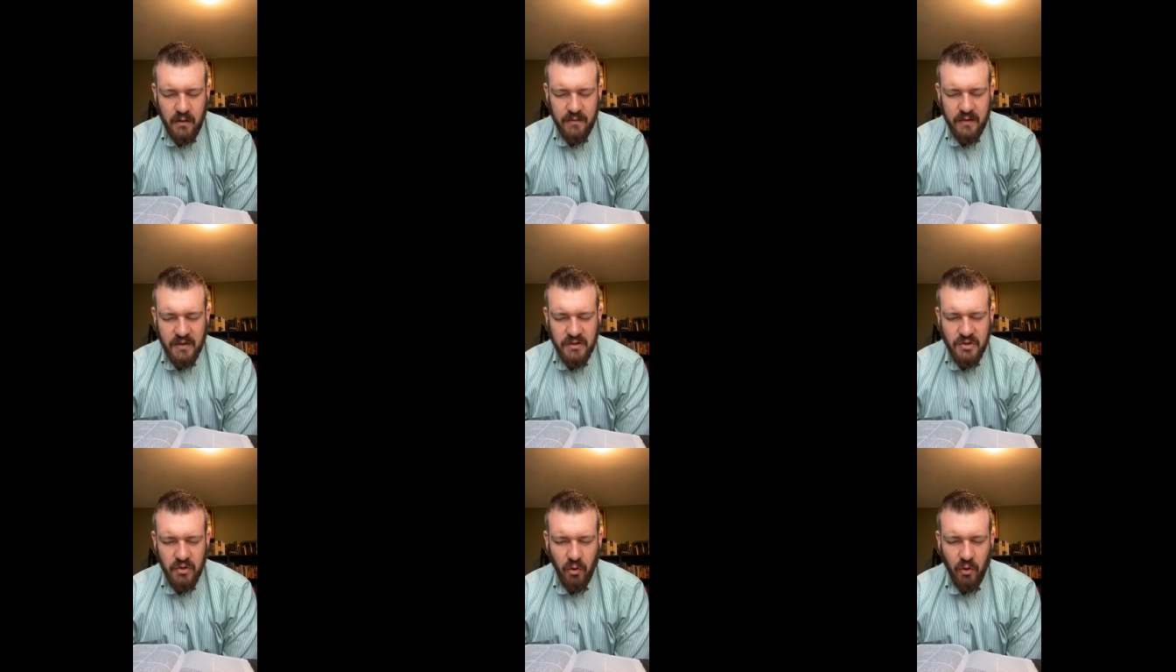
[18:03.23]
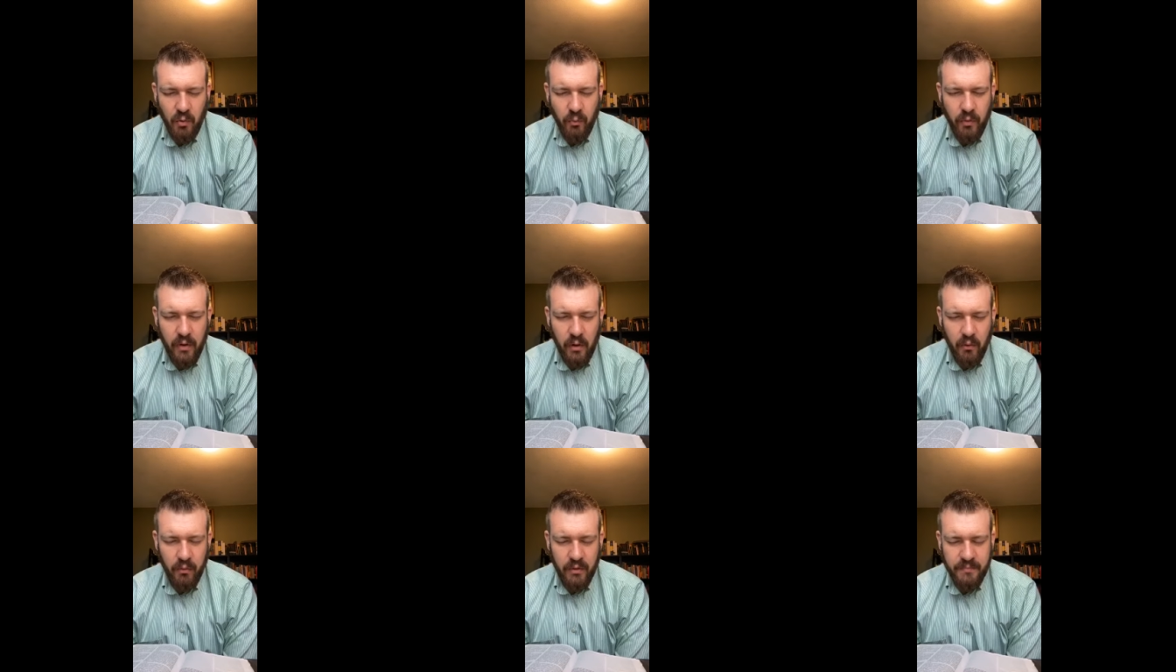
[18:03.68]
that your
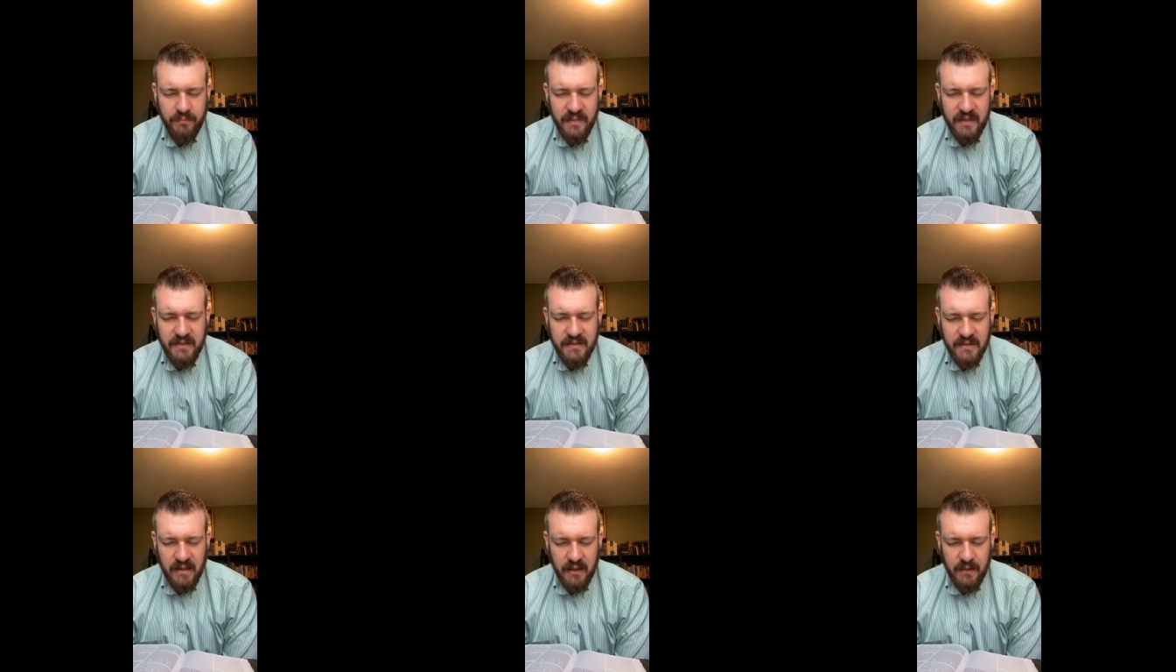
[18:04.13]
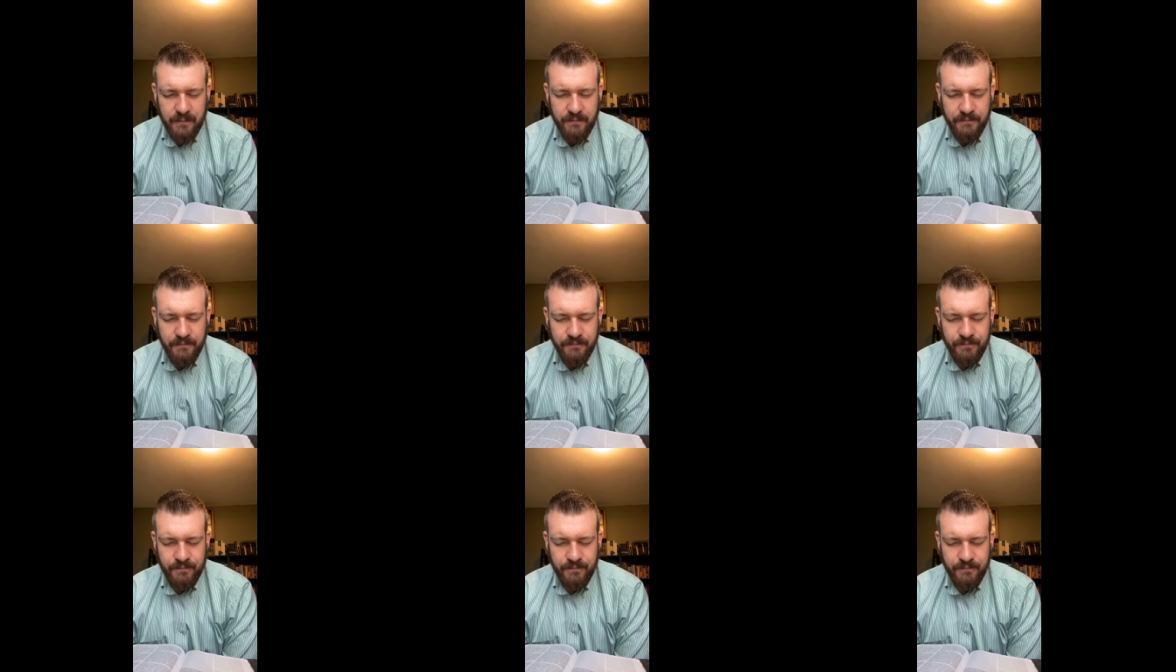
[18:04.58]
will would be
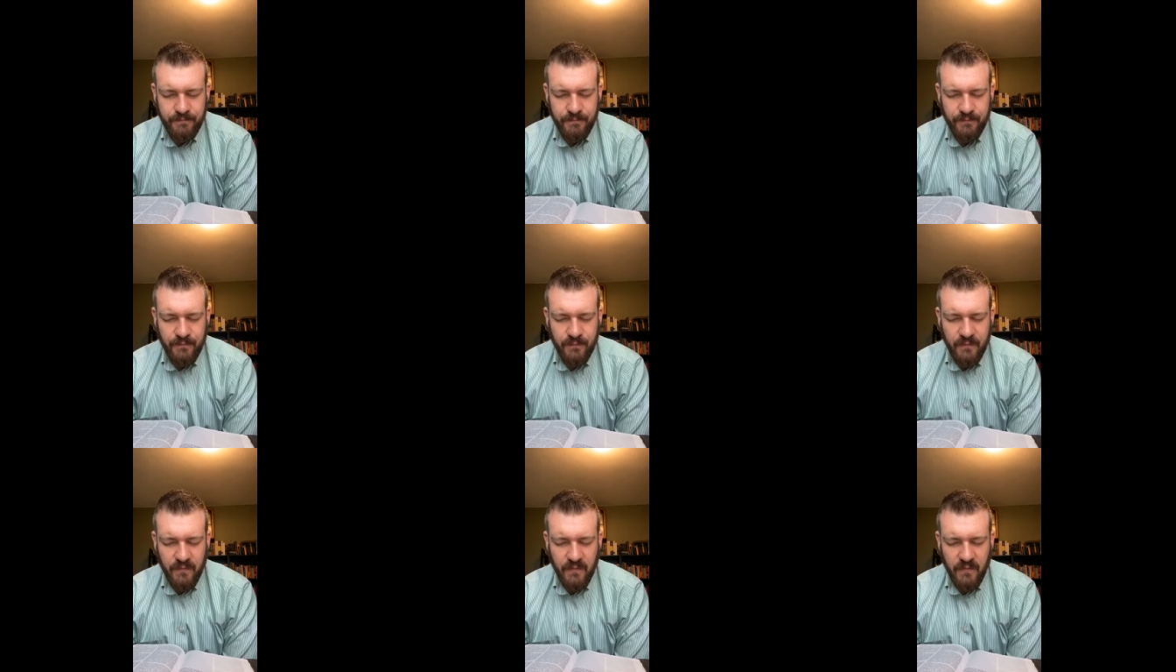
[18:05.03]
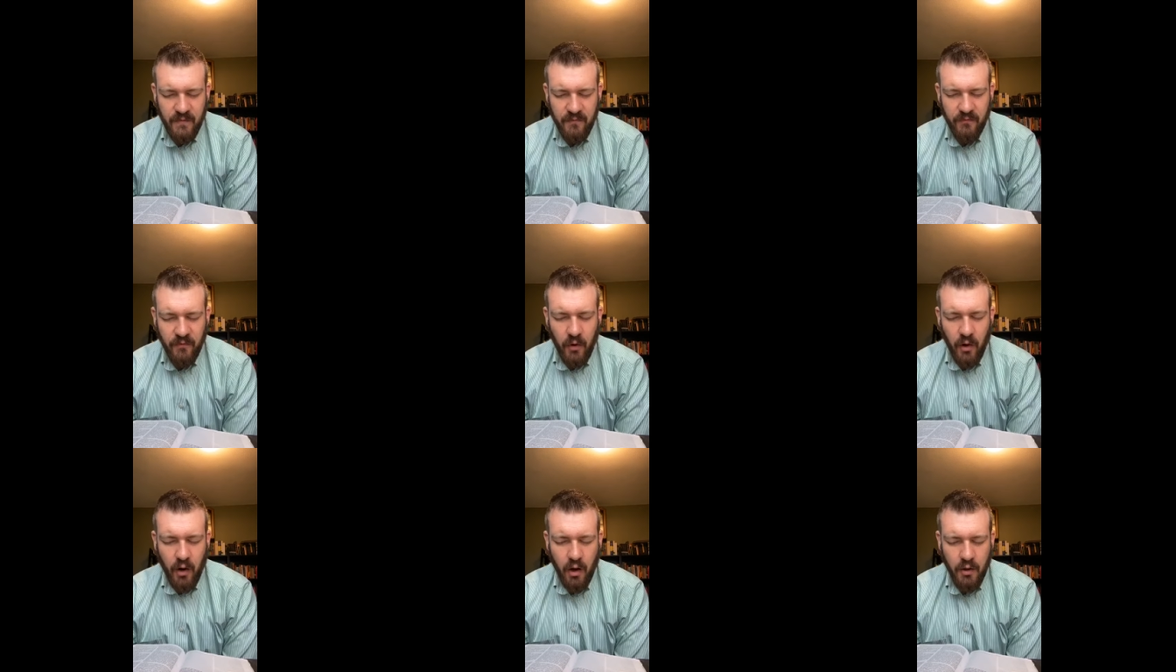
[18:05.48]
done
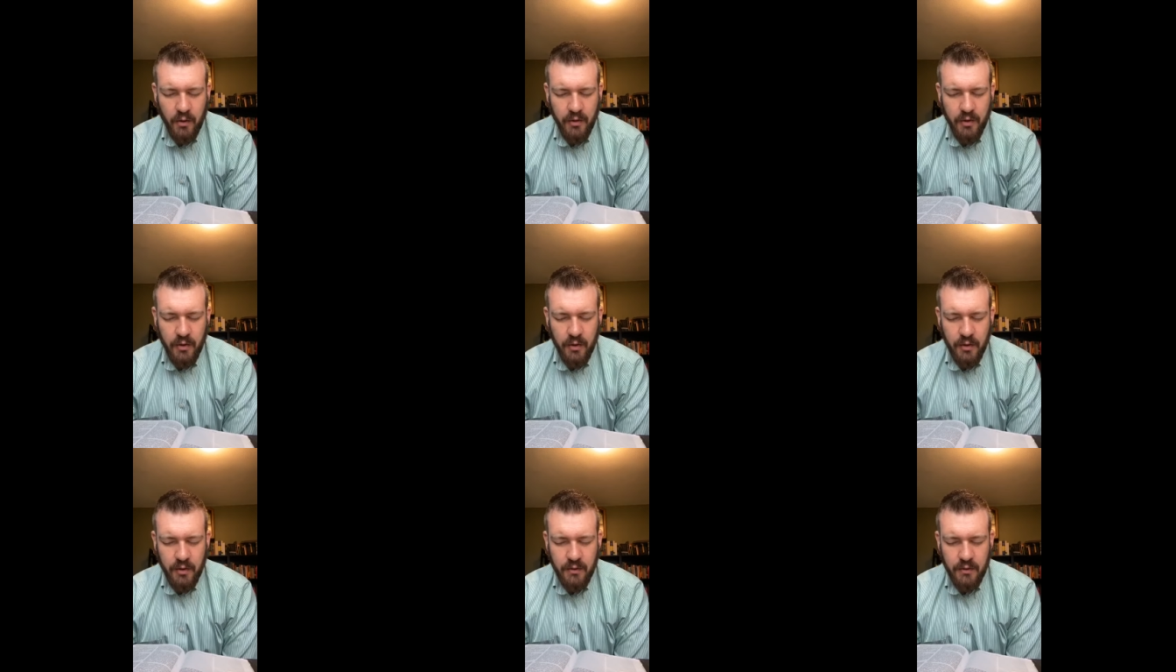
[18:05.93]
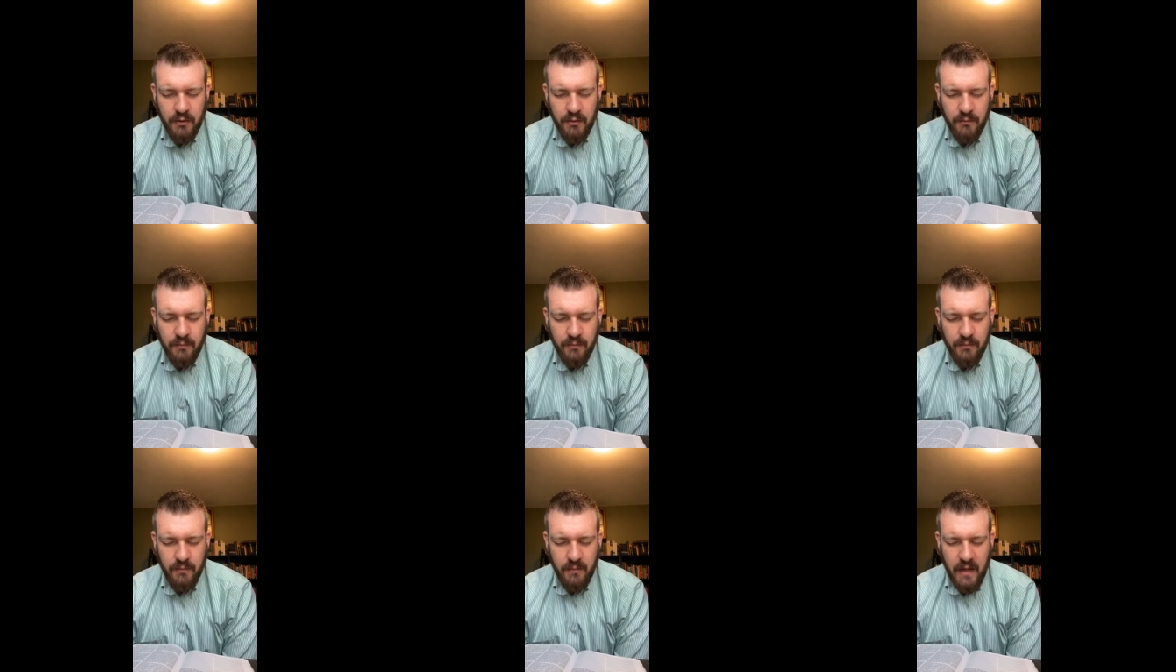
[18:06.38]
for our good
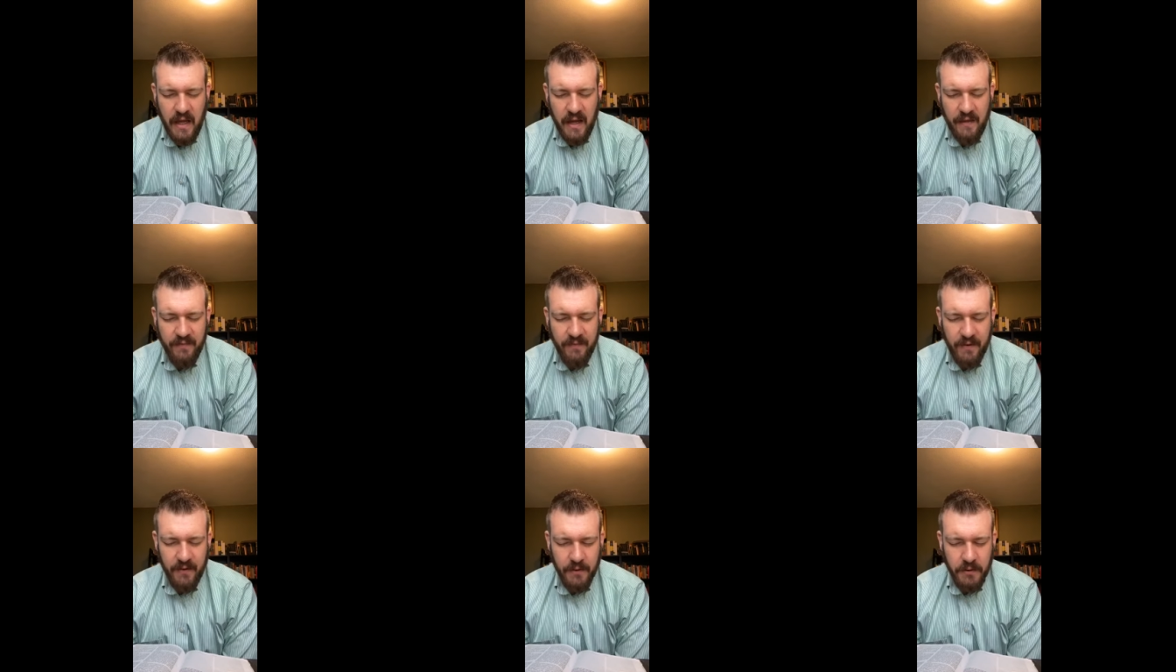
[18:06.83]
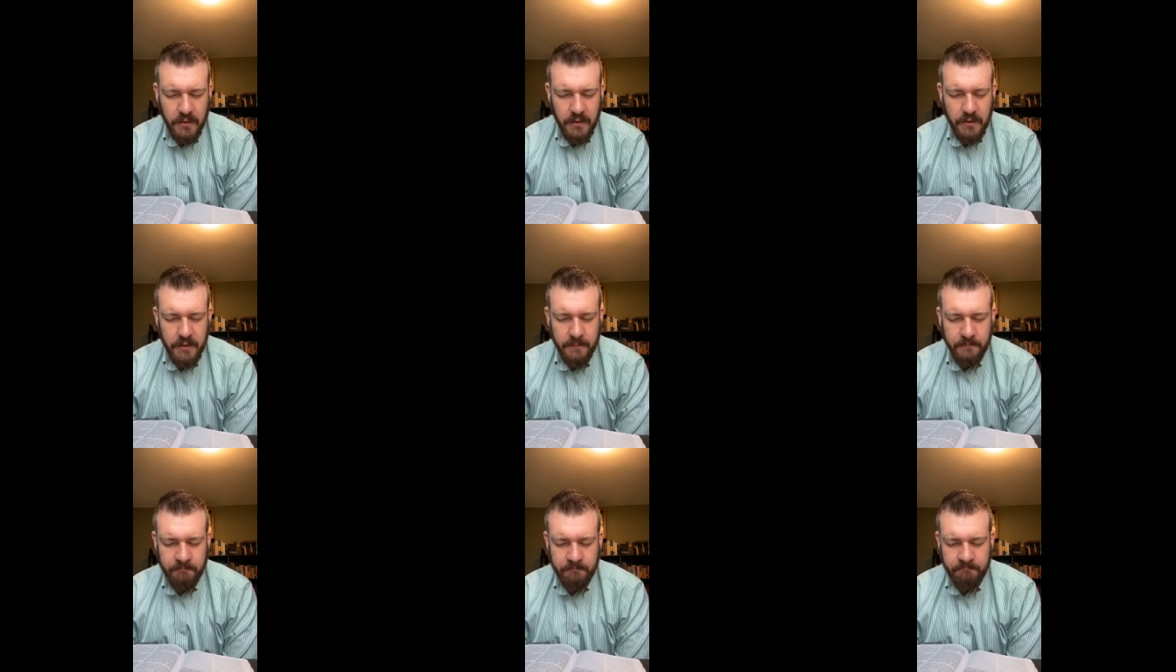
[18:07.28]
and their
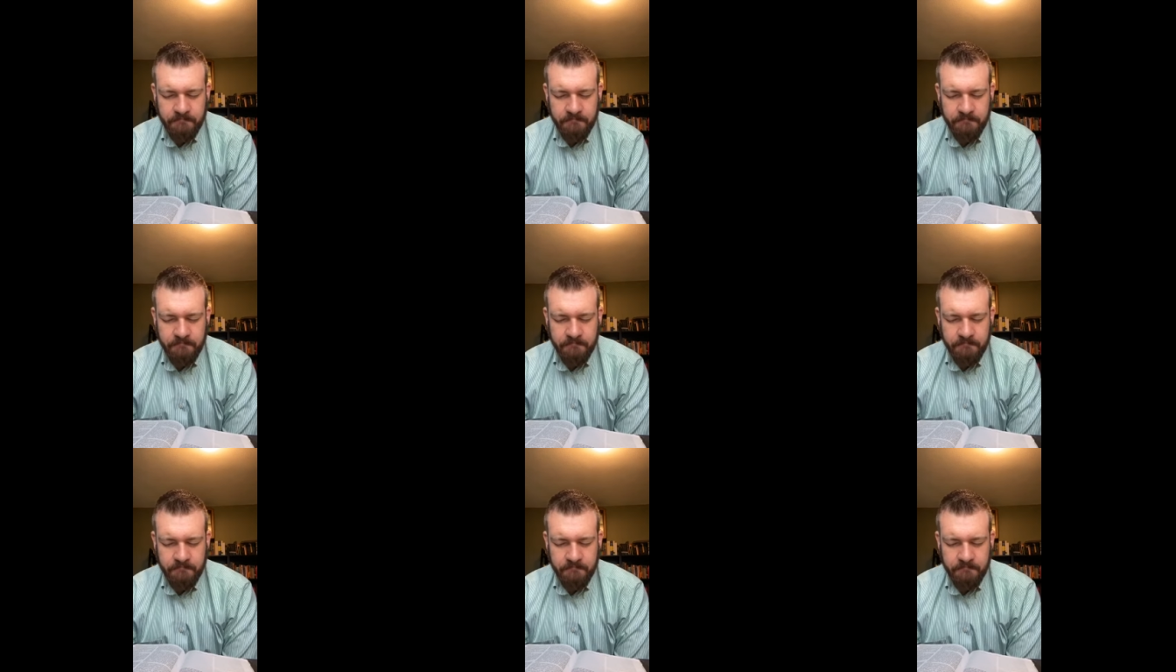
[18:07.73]
good.